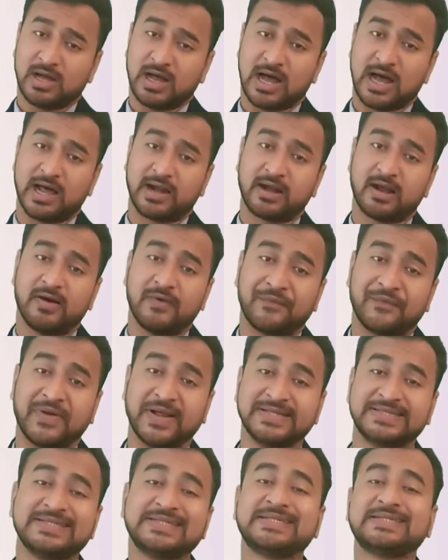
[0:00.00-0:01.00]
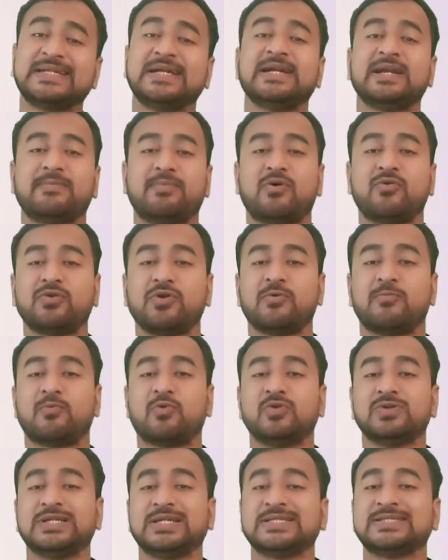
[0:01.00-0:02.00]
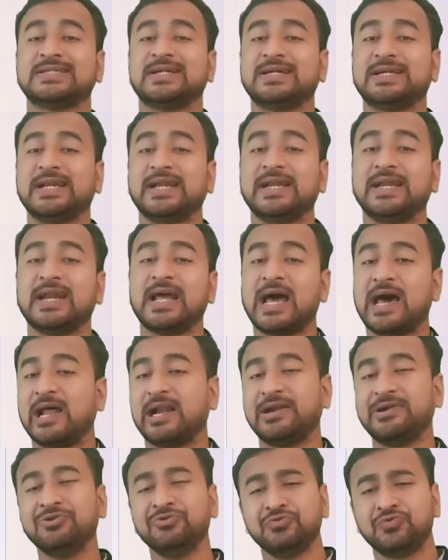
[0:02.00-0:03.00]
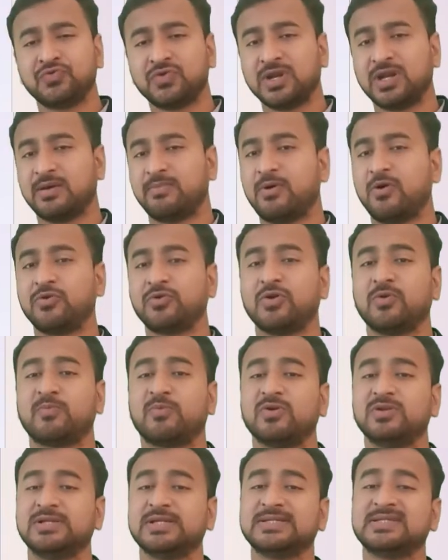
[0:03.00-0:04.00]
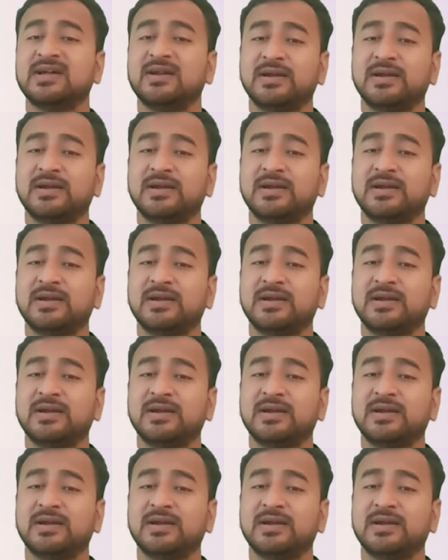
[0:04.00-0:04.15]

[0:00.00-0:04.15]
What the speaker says: are resistant about your project, certain are neutral about your project,